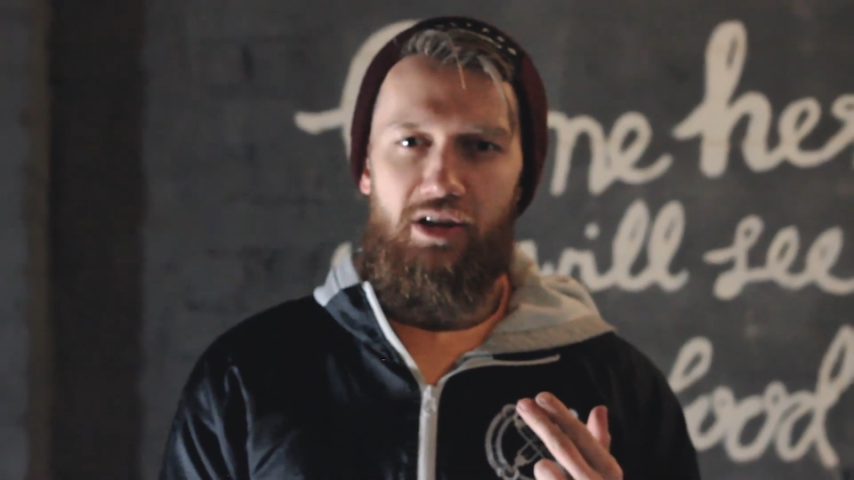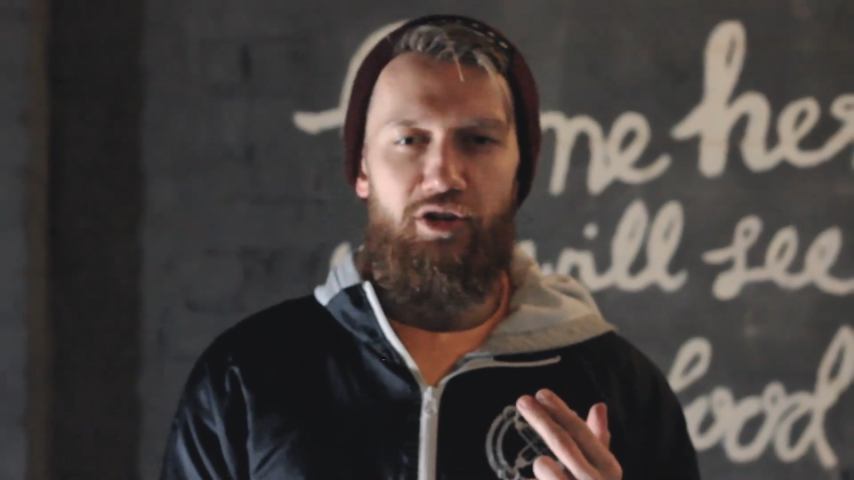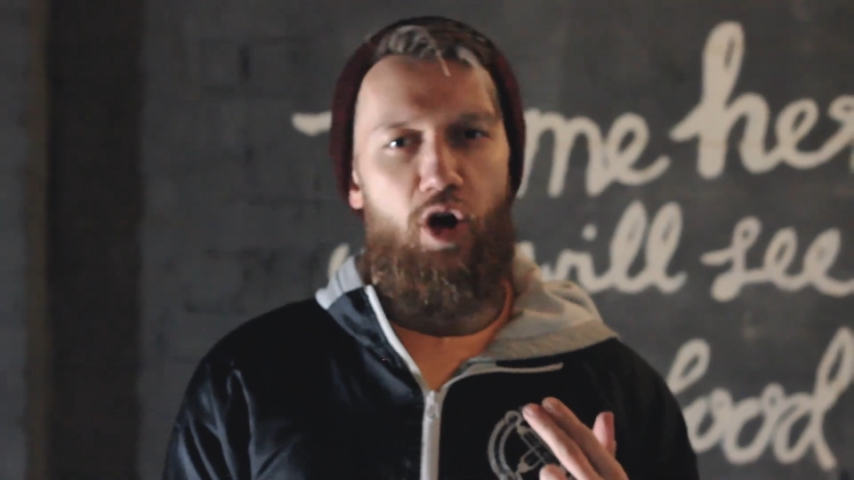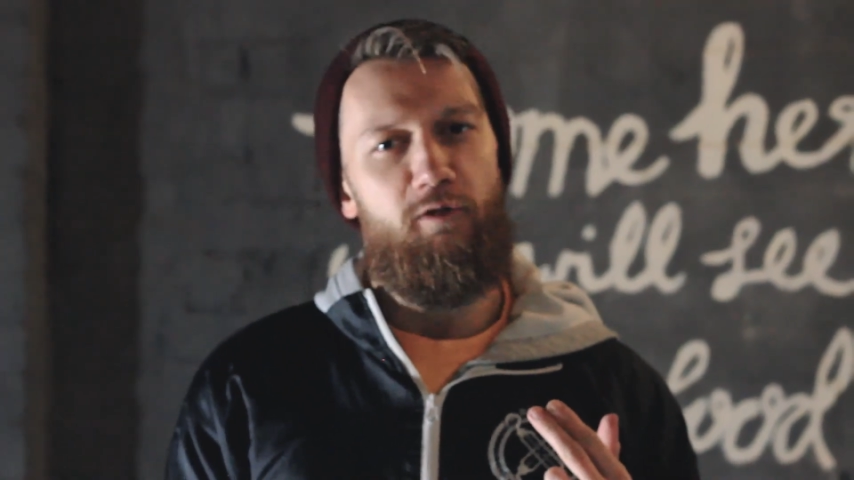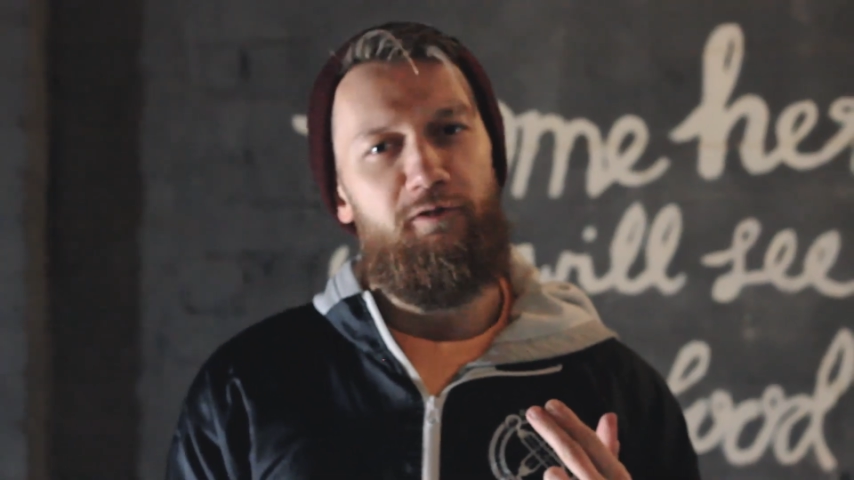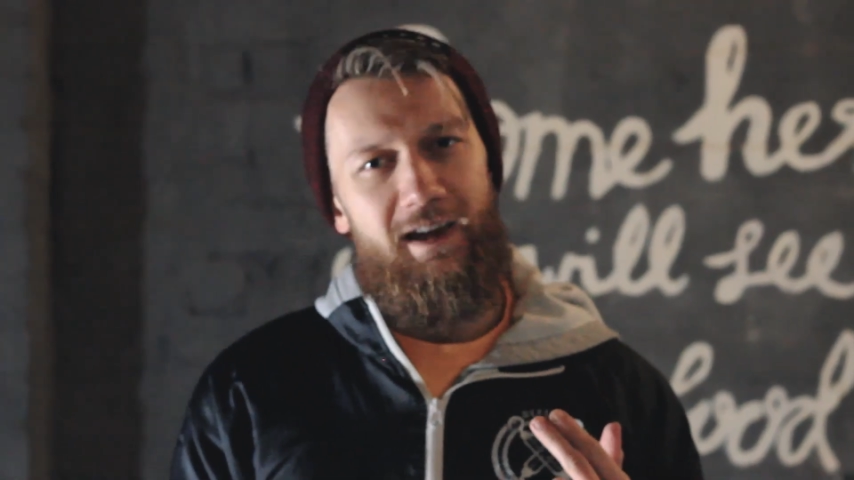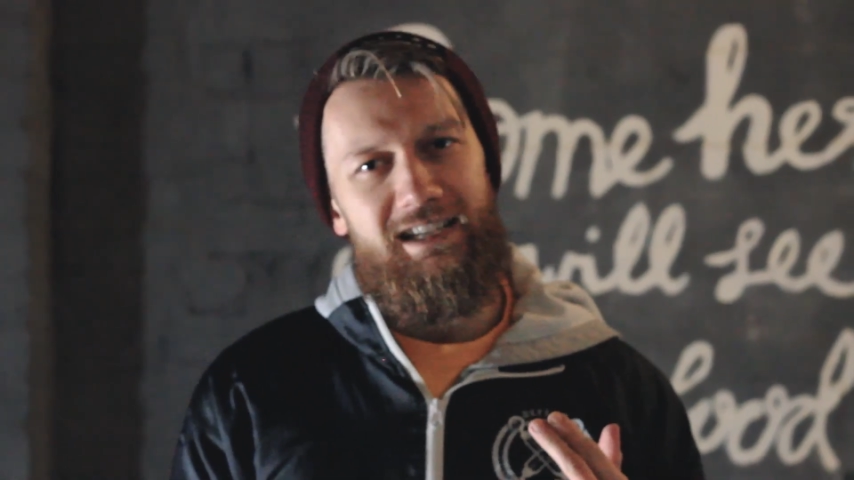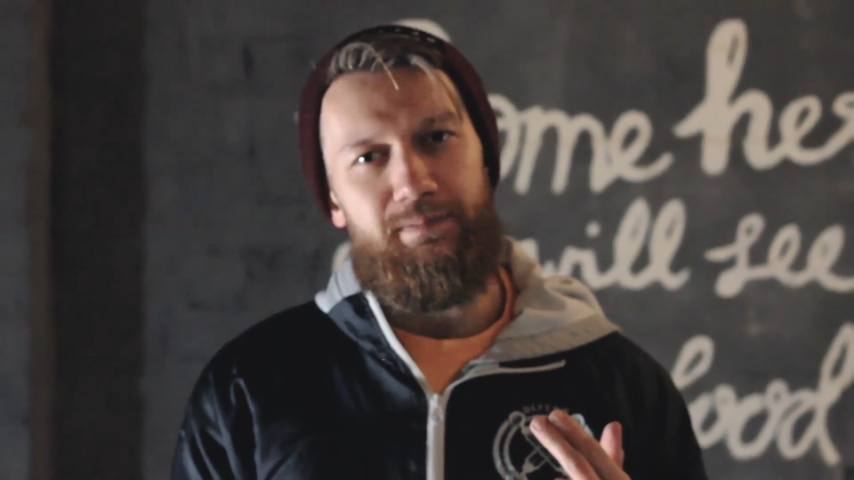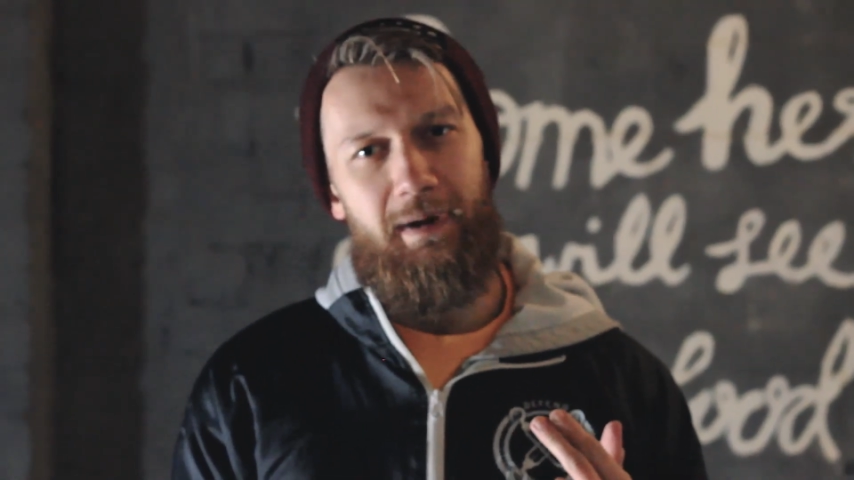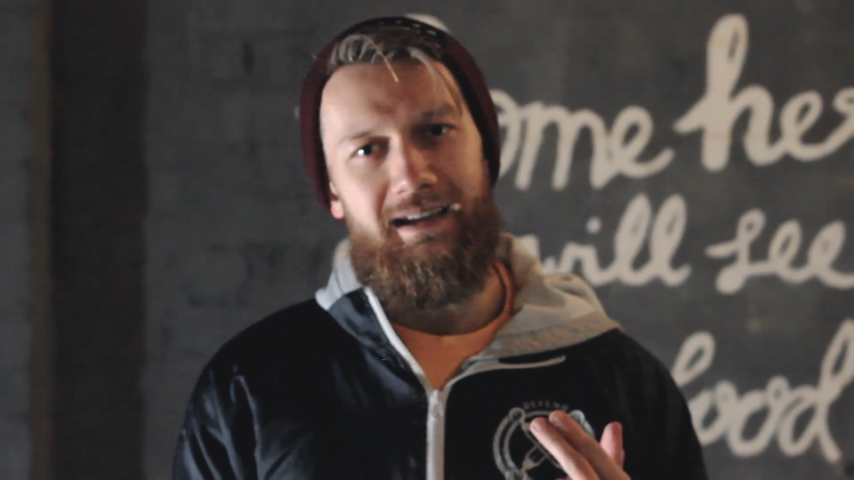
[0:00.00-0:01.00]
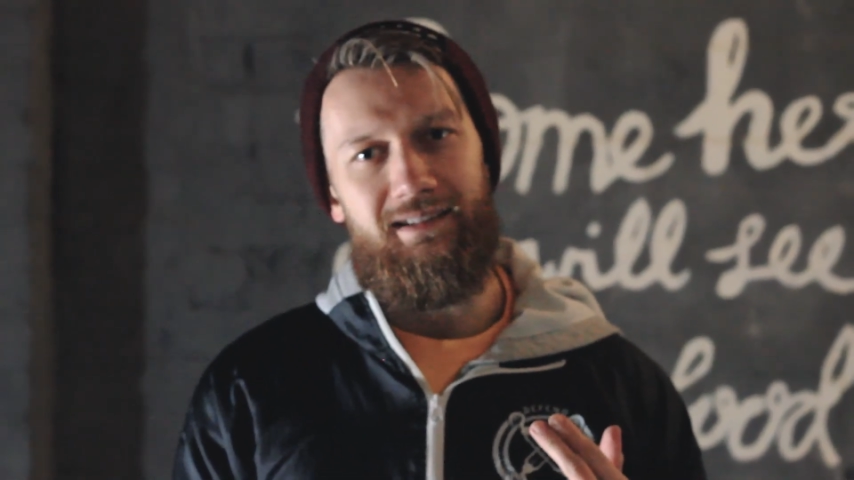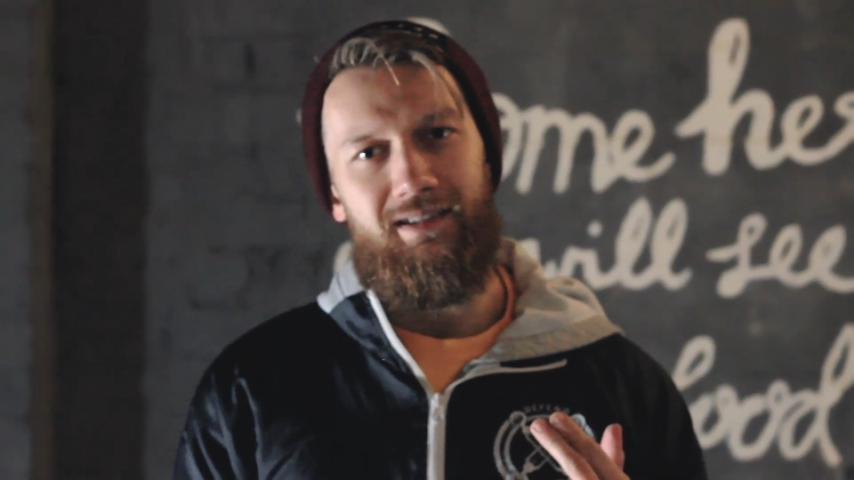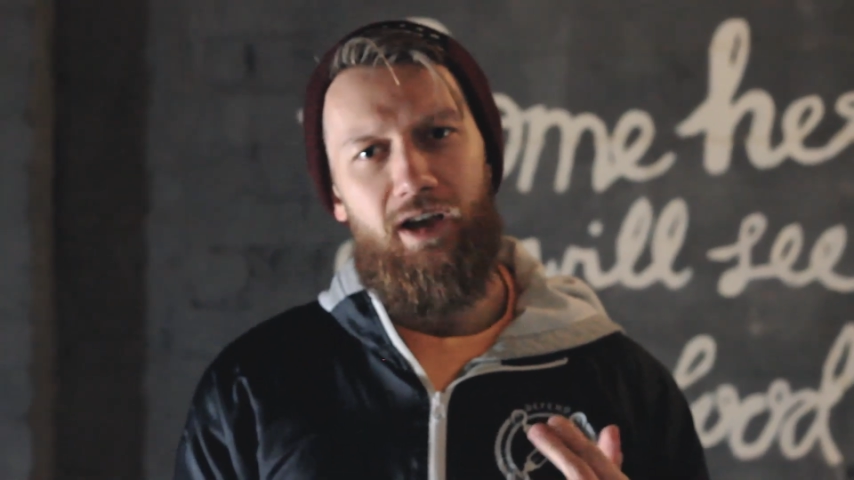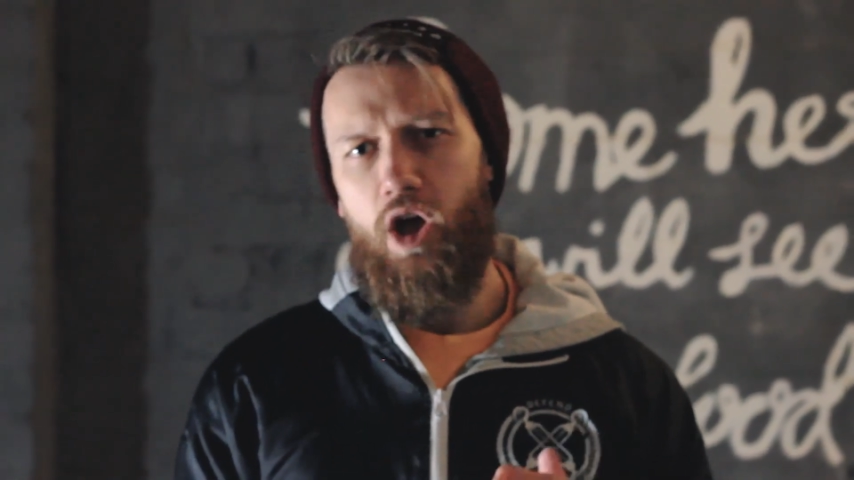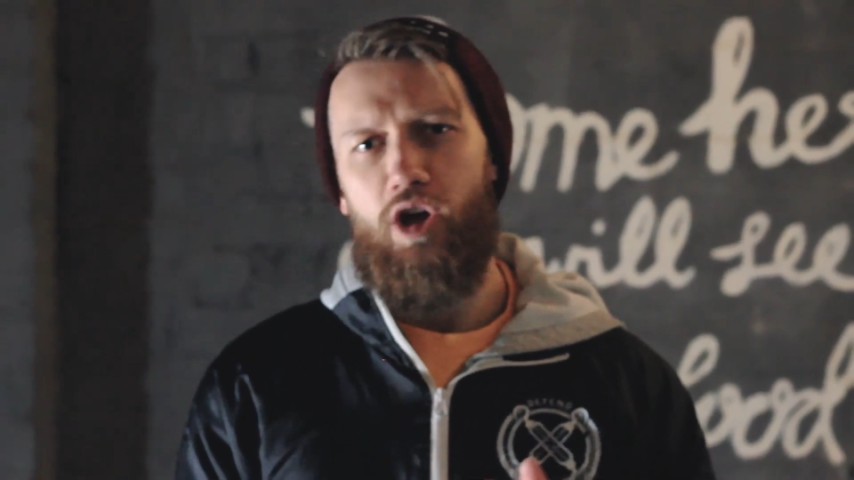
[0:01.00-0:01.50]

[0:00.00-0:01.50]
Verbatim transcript: no face paint,